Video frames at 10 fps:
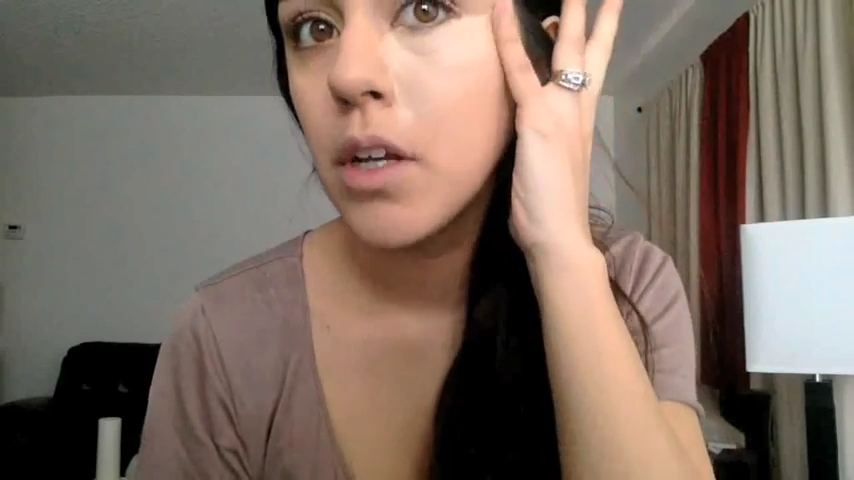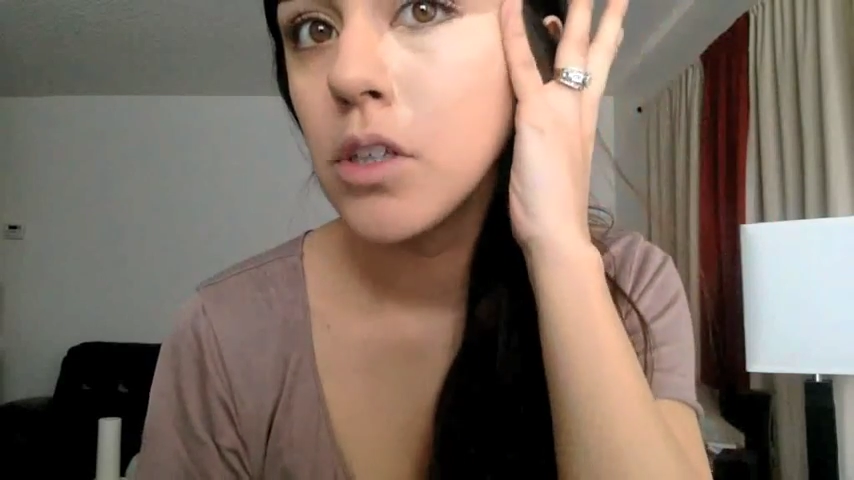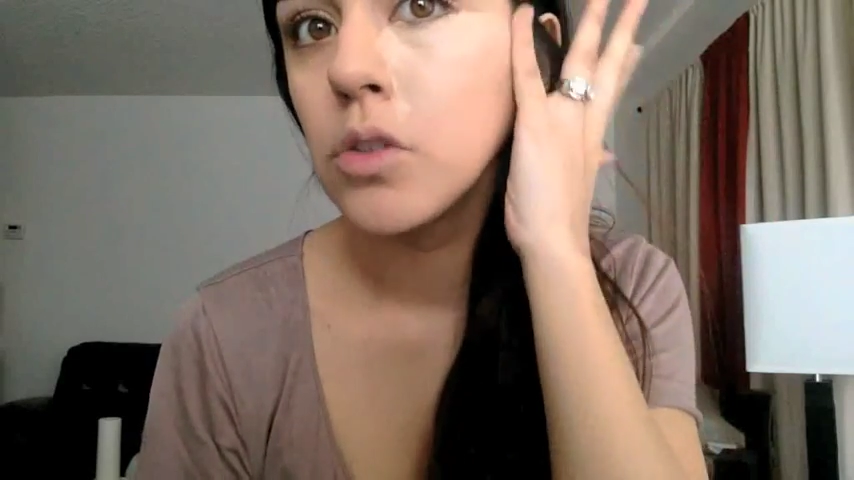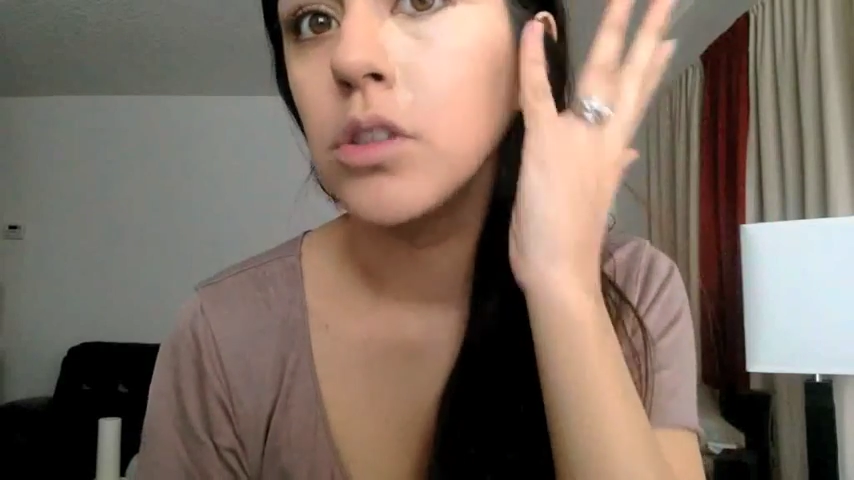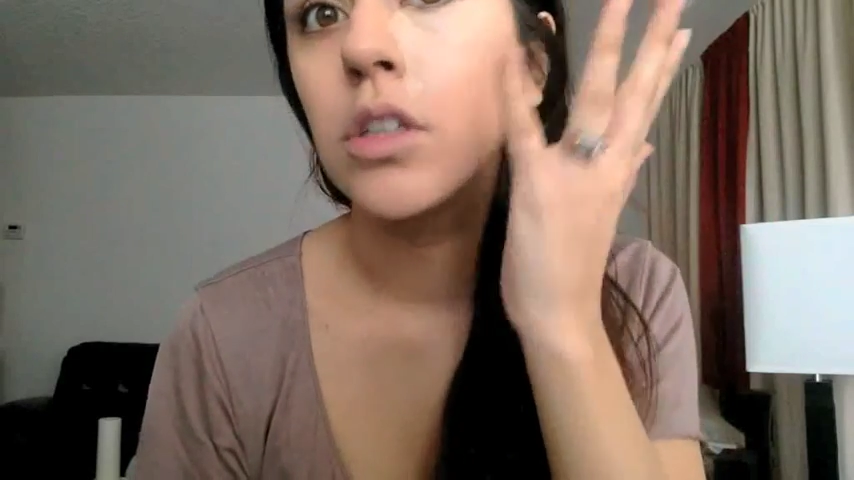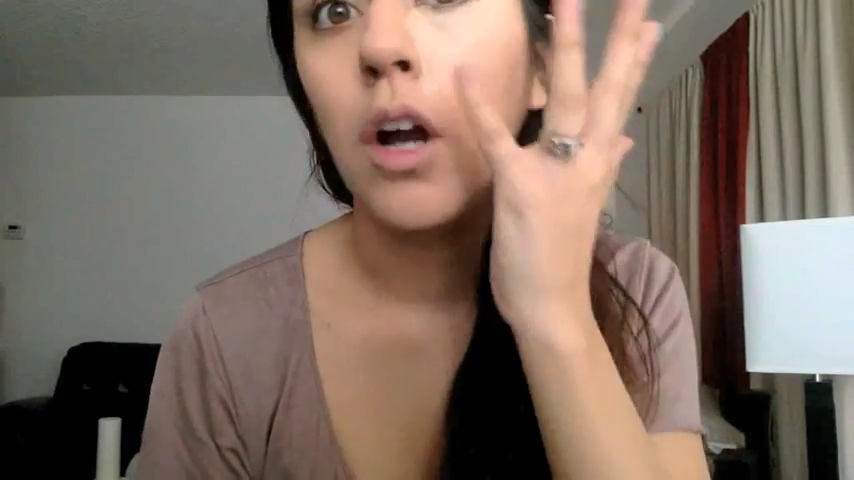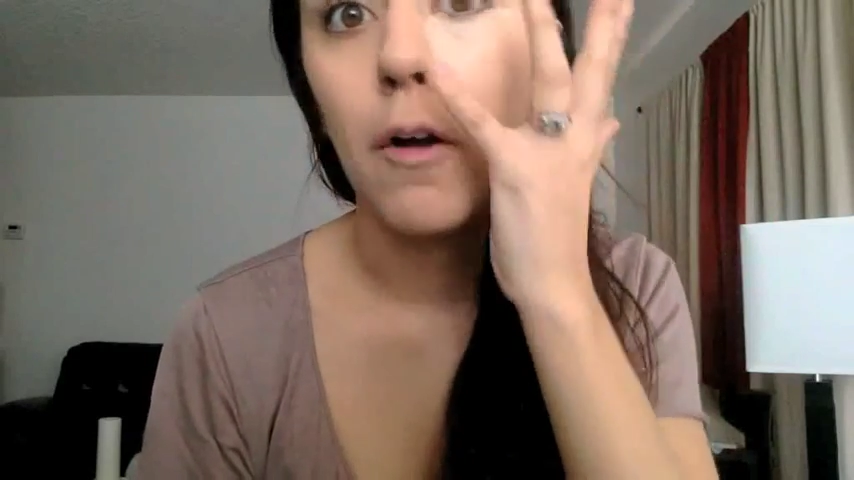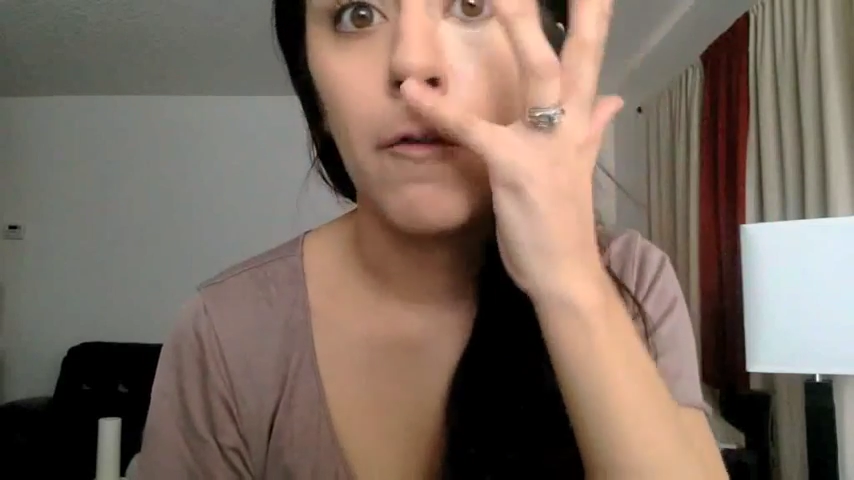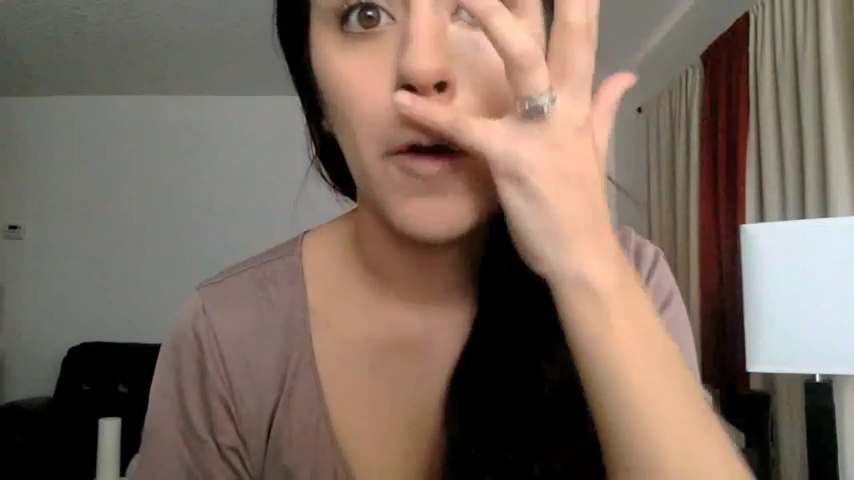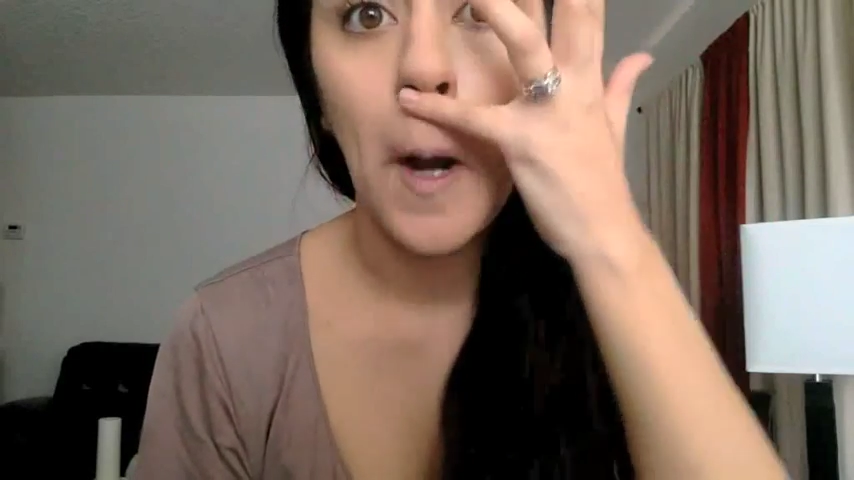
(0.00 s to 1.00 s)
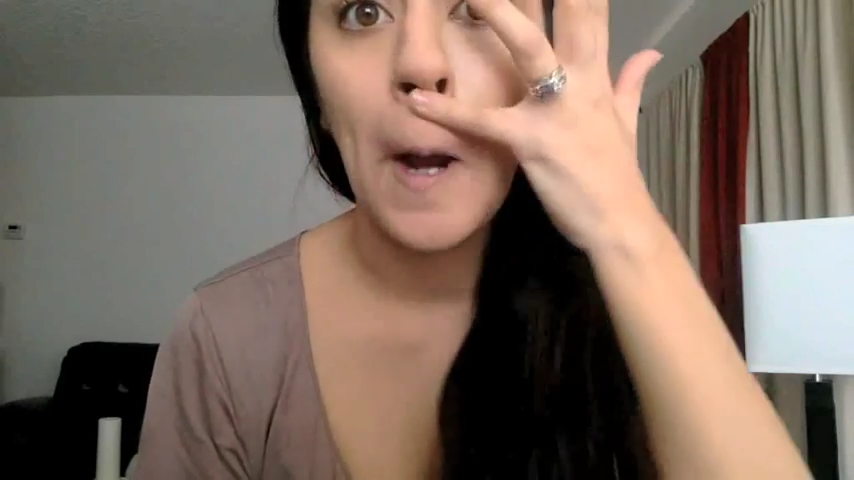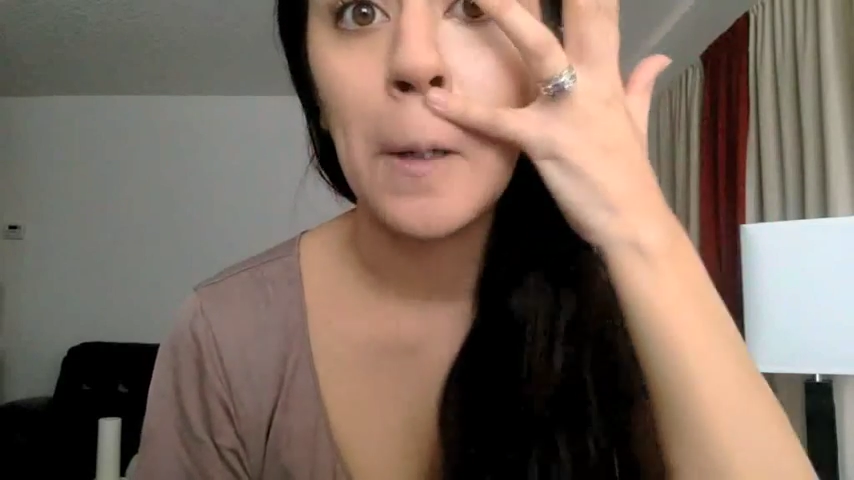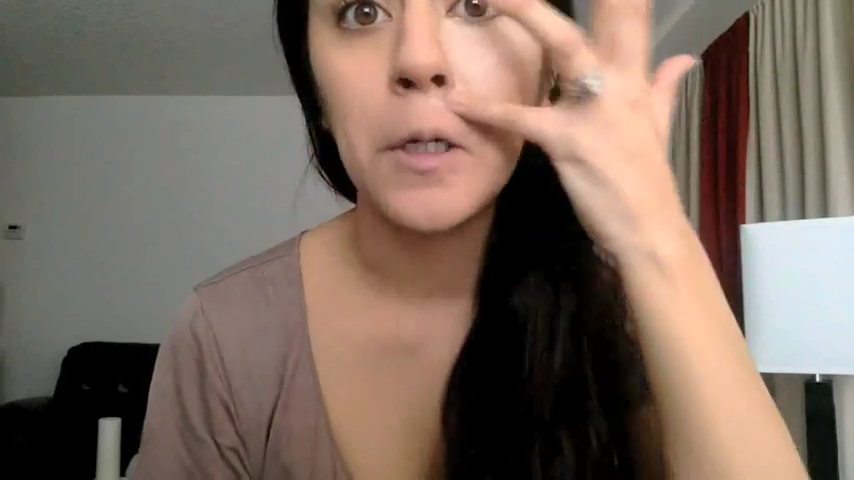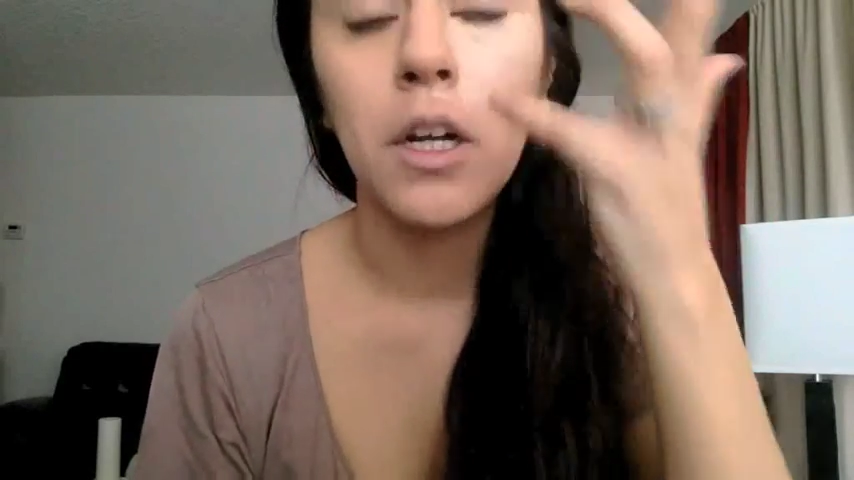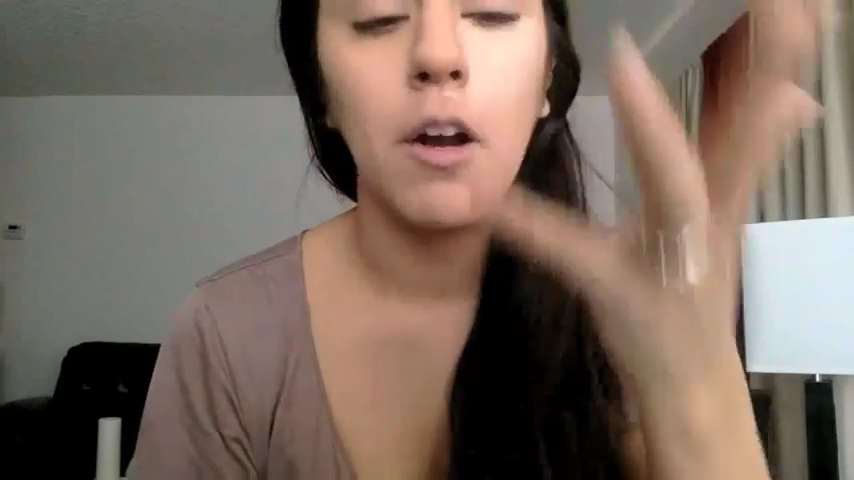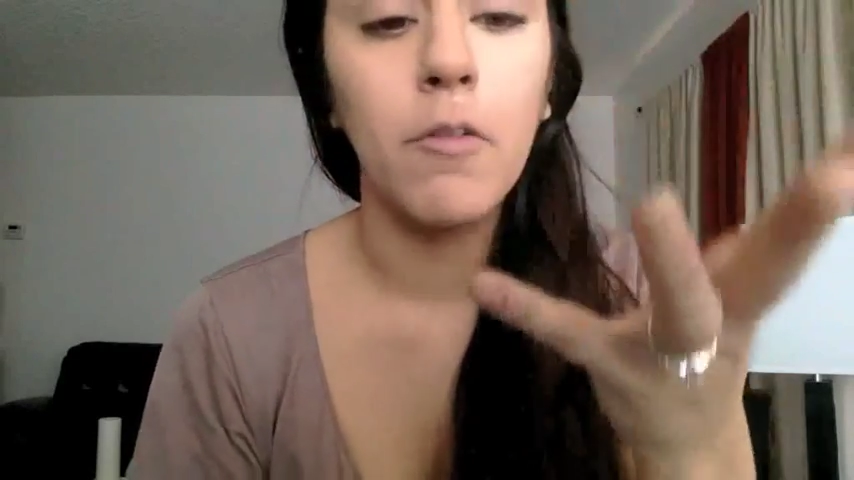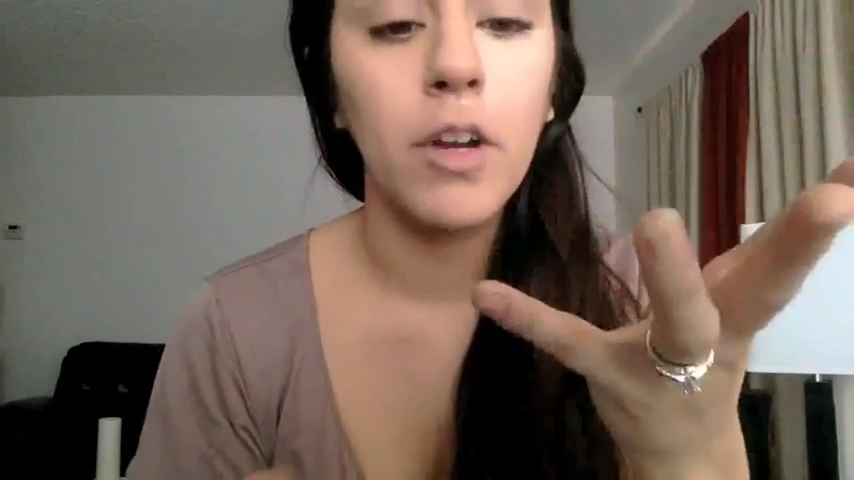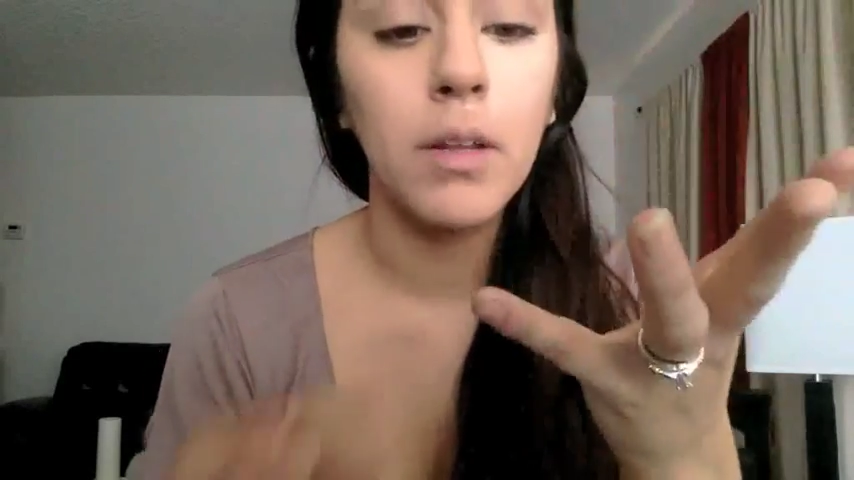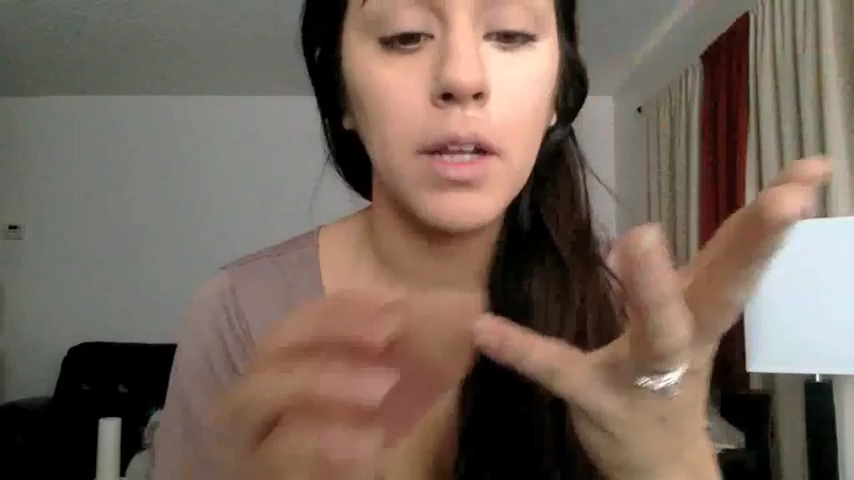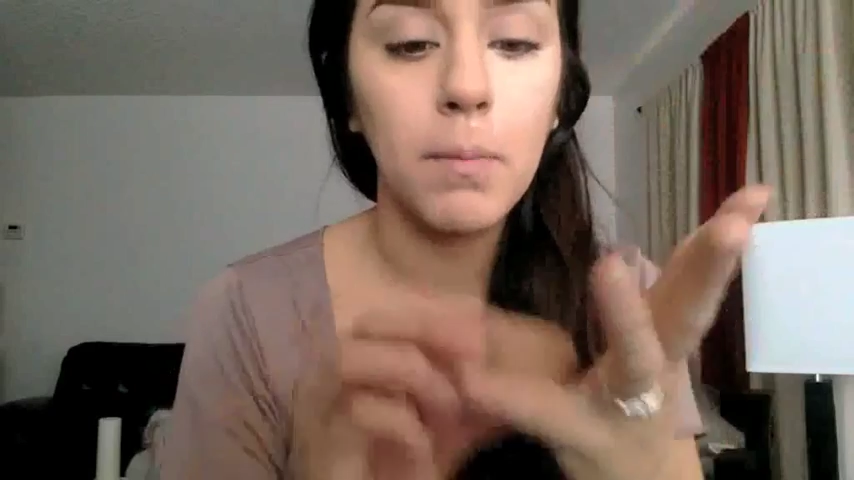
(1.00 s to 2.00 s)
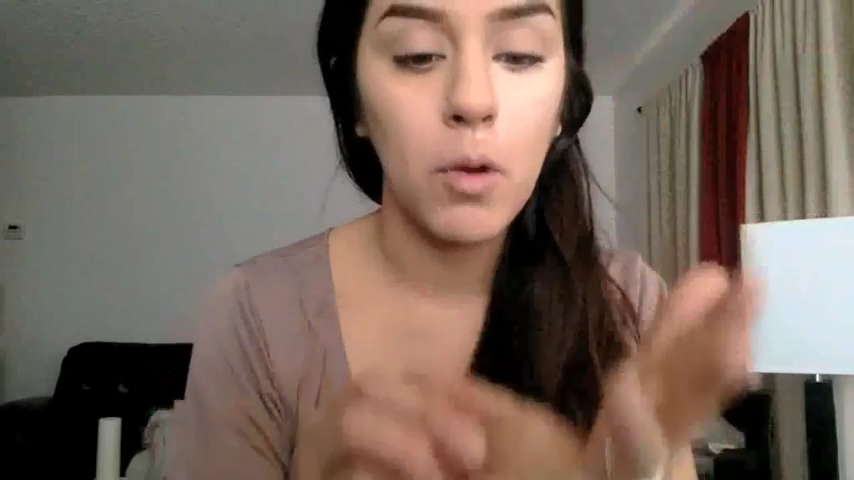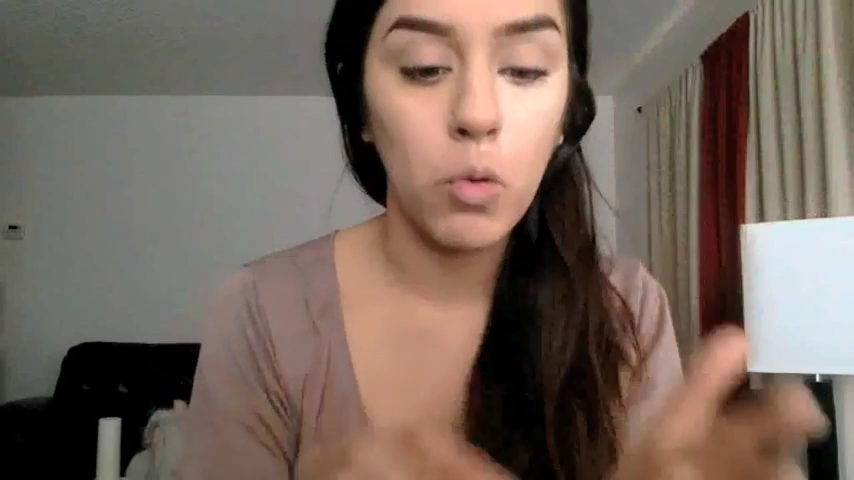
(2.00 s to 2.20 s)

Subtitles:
so it's actually covering like my